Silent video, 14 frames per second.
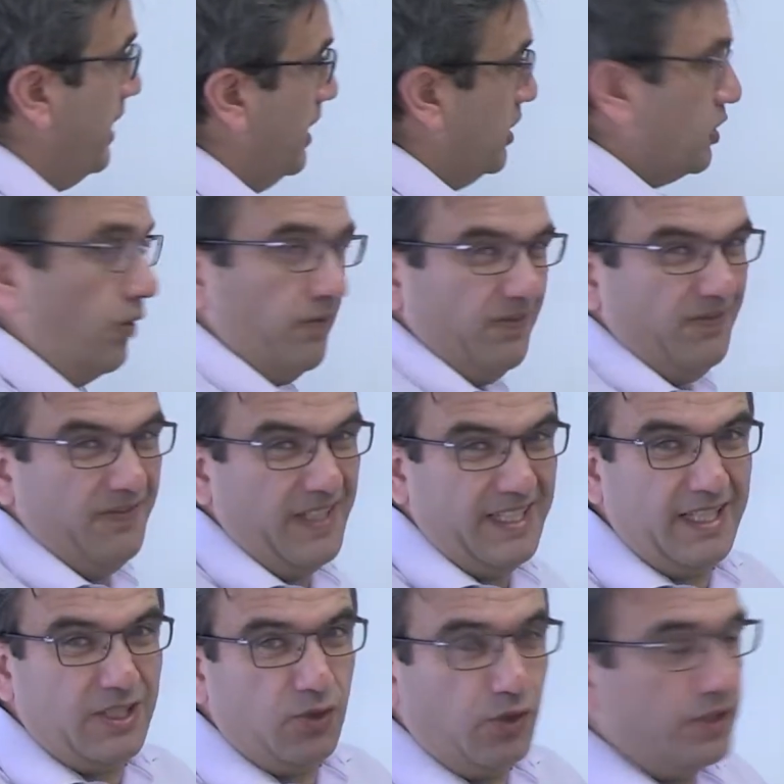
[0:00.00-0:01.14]
so this
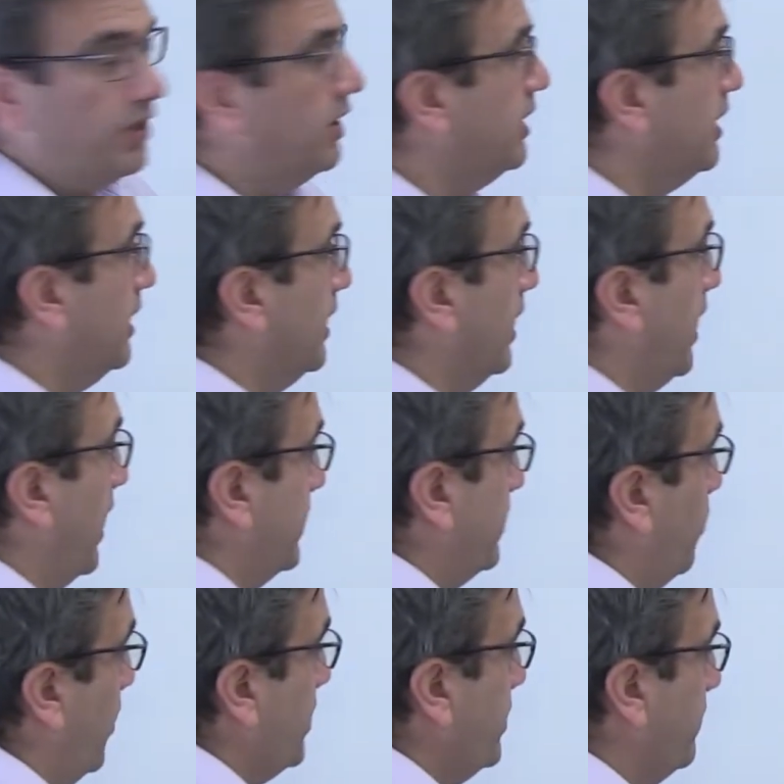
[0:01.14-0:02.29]
is not a hard
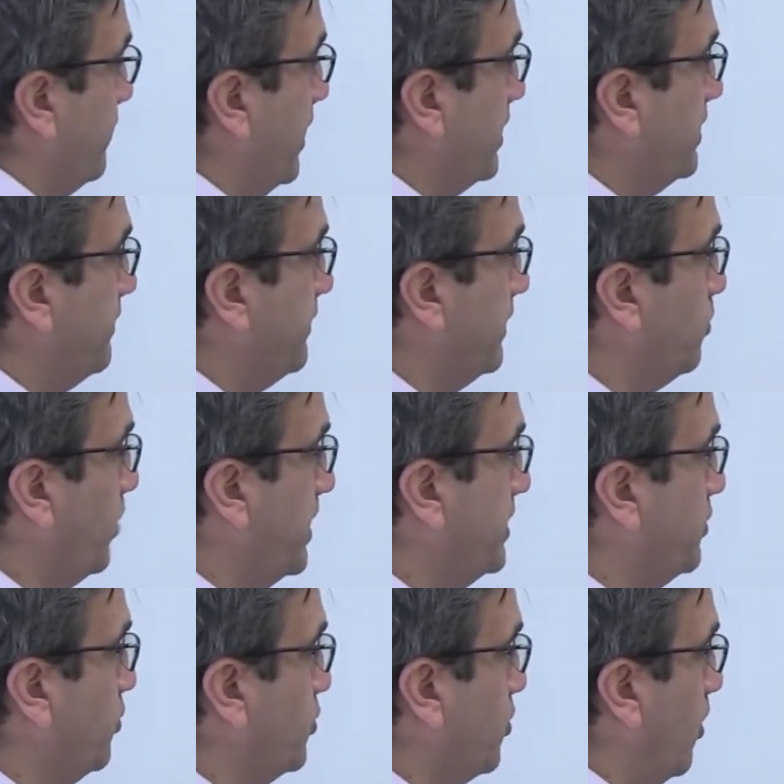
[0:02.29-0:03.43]
question. There are different ways
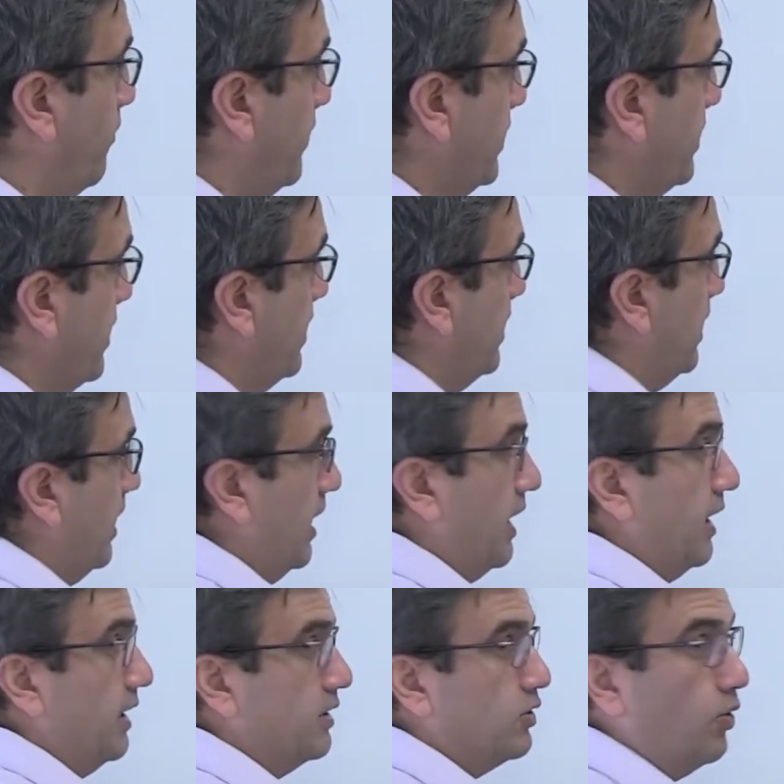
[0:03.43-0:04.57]
to solve it.
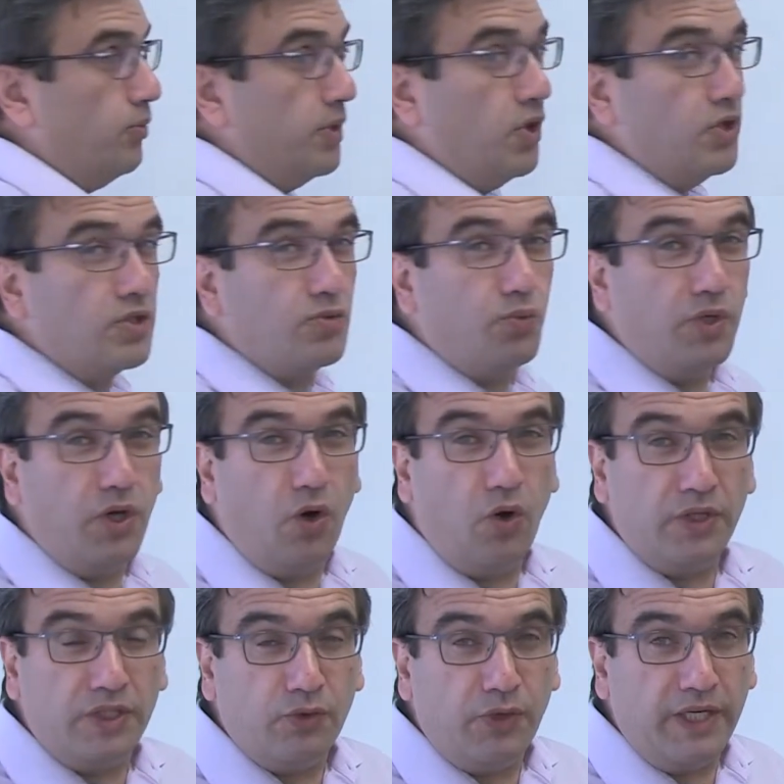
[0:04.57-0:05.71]
So because we're all
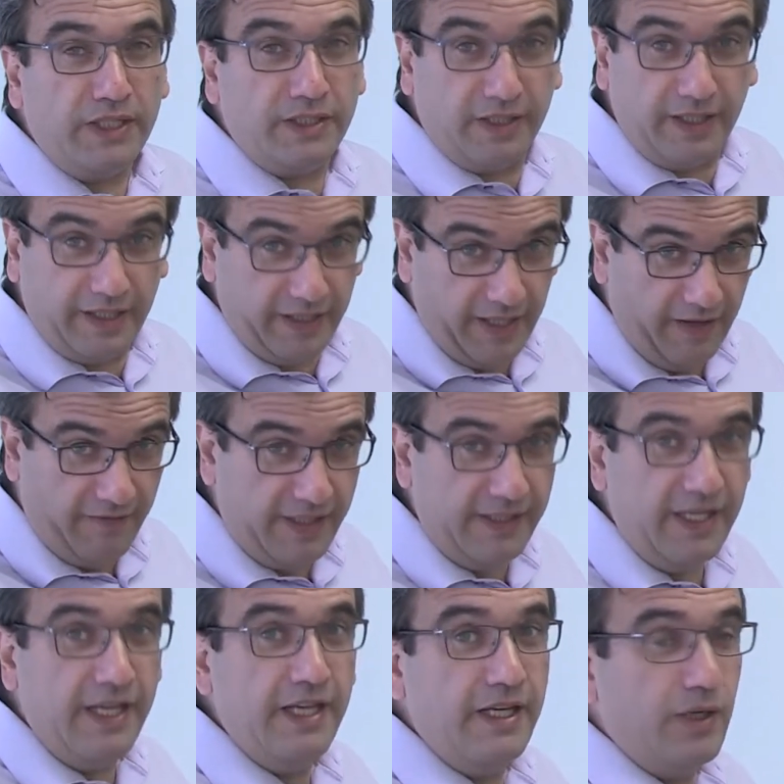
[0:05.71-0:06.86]
in grade 11,
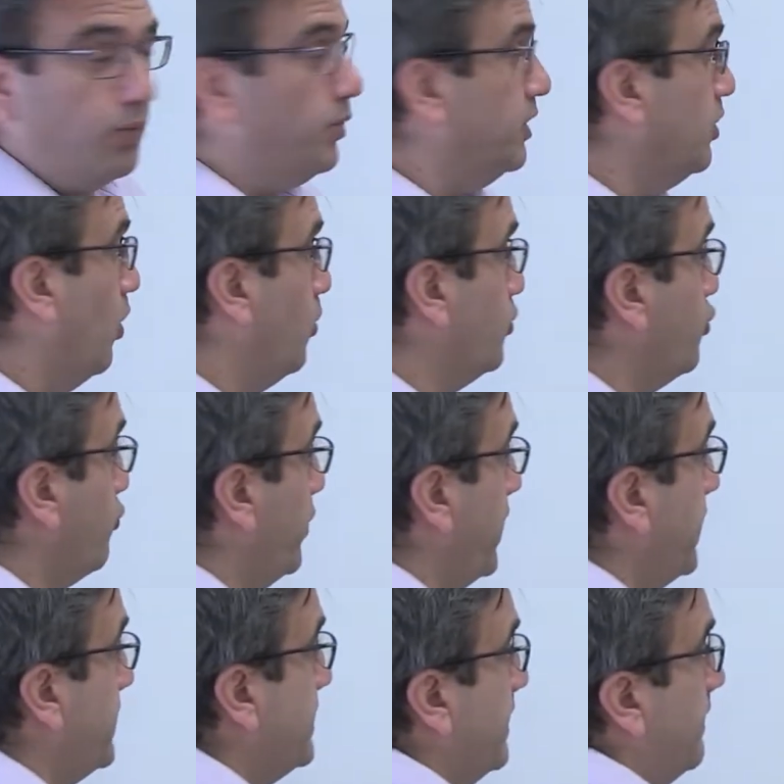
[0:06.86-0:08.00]
we know
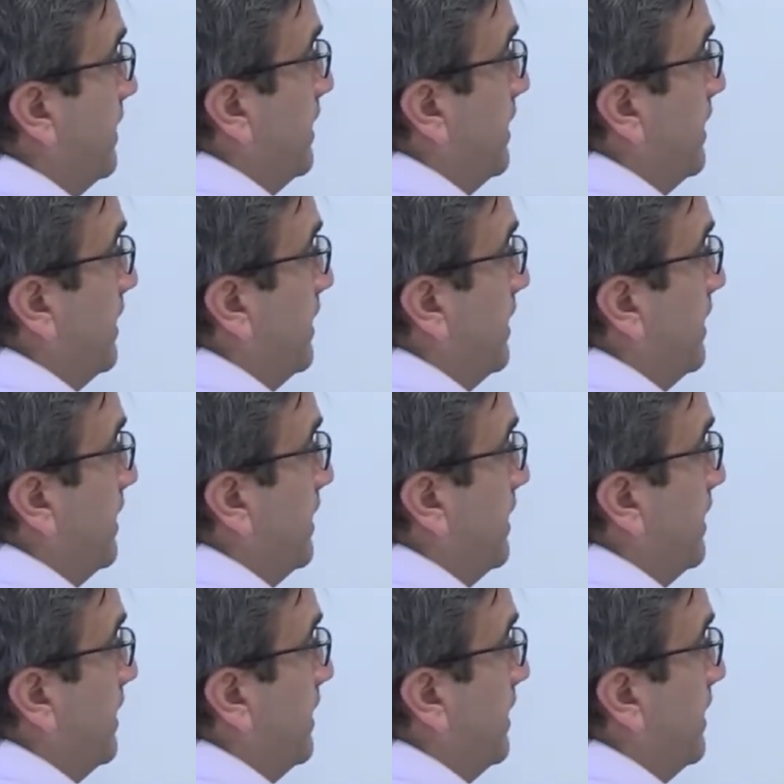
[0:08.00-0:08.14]
tricks.